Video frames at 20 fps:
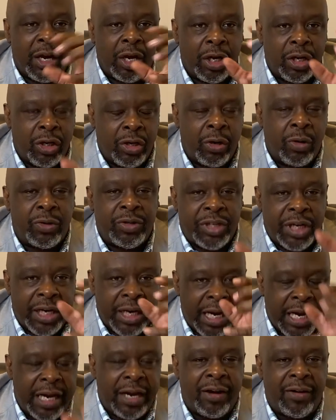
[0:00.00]
you to
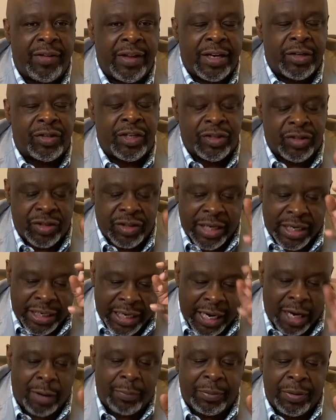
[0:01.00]
hear this. This is gonna
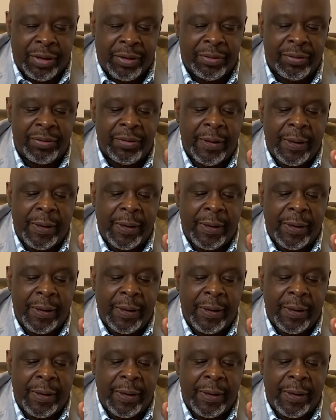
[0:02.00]
help you.